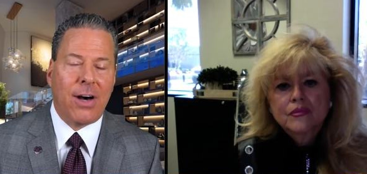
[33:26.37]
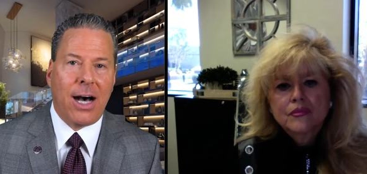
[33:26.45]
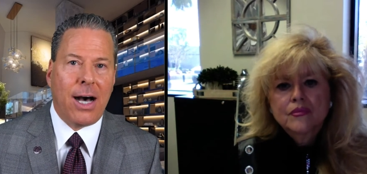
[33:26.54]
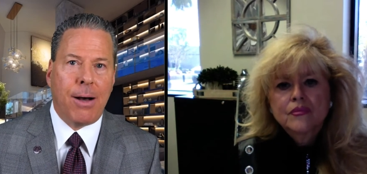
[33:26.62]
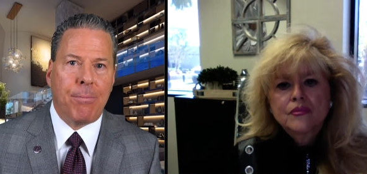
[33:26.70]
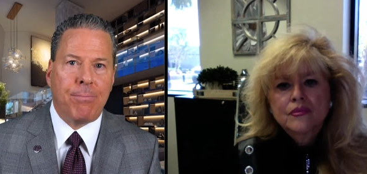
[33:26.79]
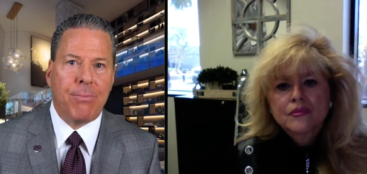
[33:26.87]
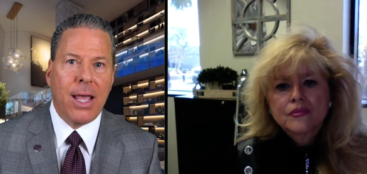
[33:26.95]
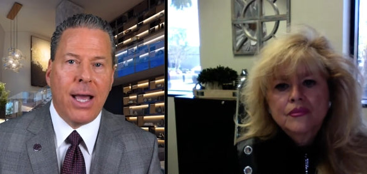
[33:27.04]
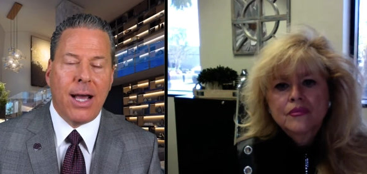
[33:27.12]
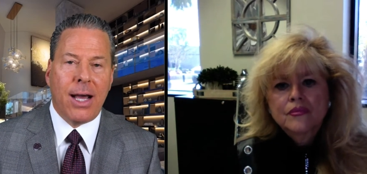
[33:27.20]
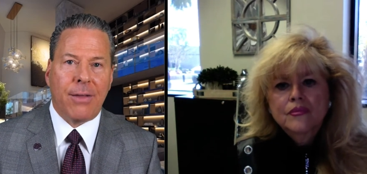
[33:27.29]
Speaker 1: Um,
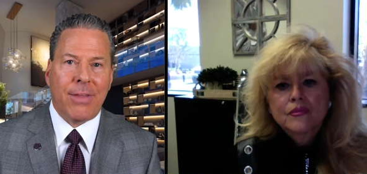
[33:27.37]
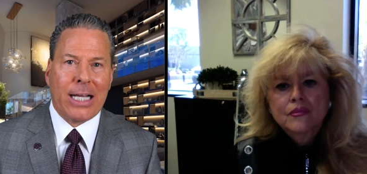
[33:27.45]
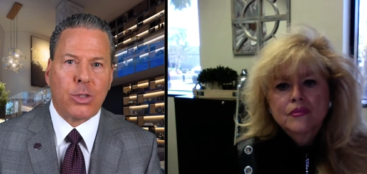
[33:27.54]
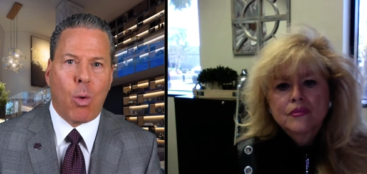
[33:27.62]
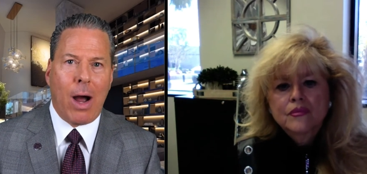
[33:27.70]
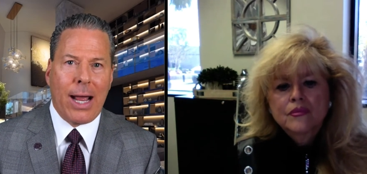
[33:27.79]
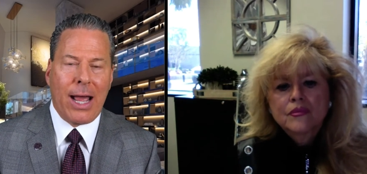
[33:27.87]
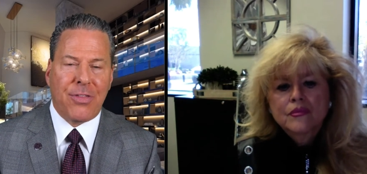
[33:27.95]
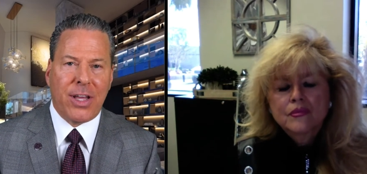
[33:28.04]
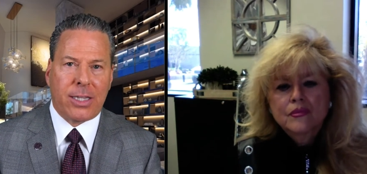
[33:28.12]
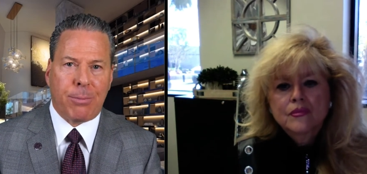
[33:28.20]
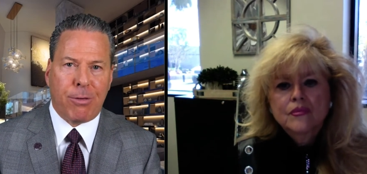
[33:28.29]
that's why I
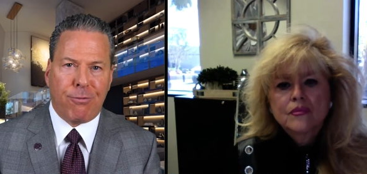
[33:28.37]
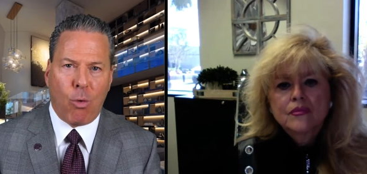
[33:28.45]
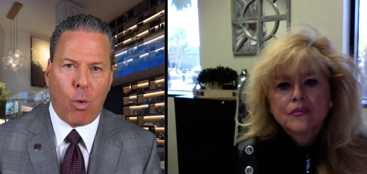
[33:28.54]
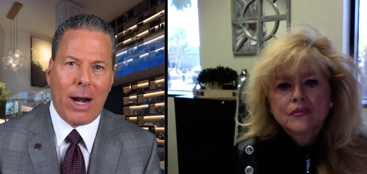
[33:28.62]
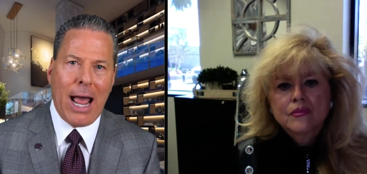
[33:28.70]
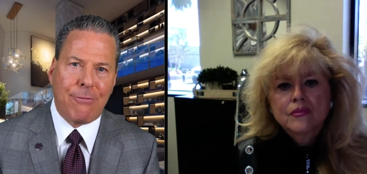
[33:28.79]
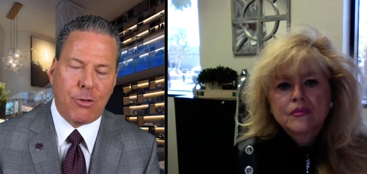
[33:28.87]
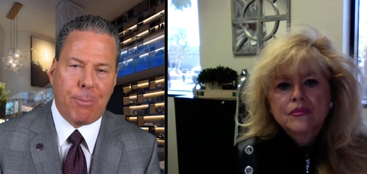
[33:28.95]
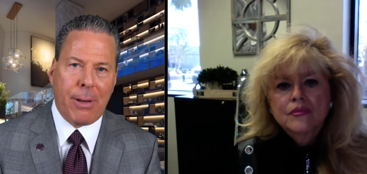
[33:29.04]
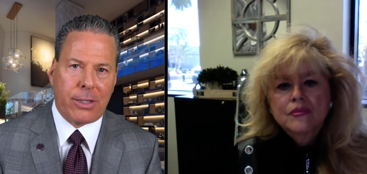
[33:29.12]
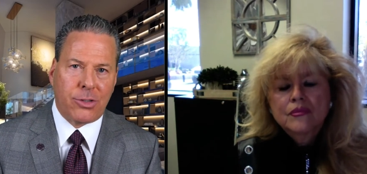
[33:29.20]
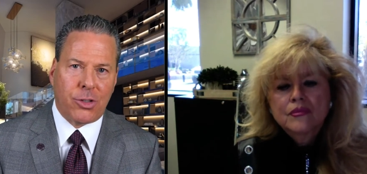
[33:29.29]
think the before and after
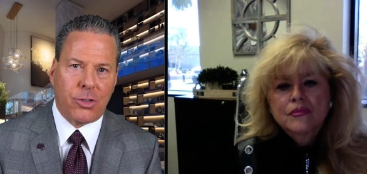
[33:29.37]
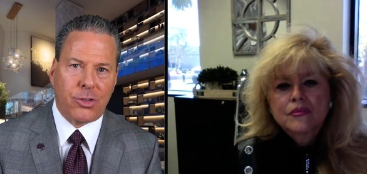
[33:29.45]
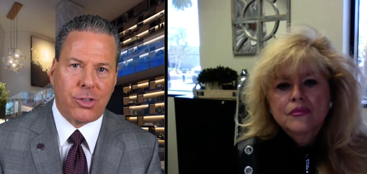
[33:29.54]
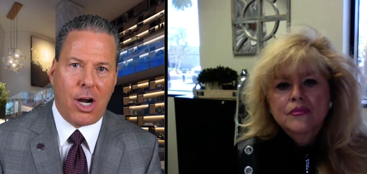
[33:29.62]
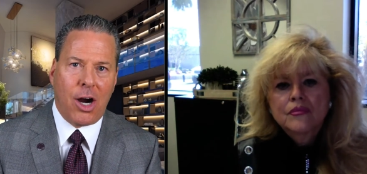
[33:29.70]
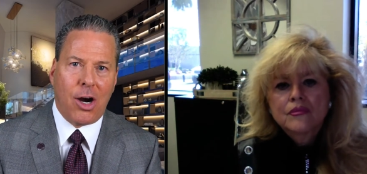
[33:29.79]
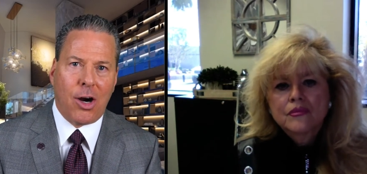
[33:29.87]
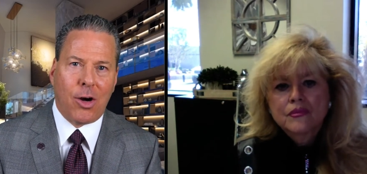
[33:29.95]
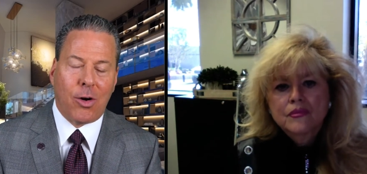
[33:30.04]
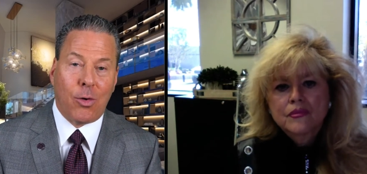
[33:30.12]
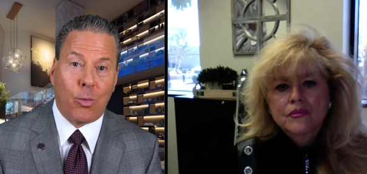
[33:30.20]
pictures are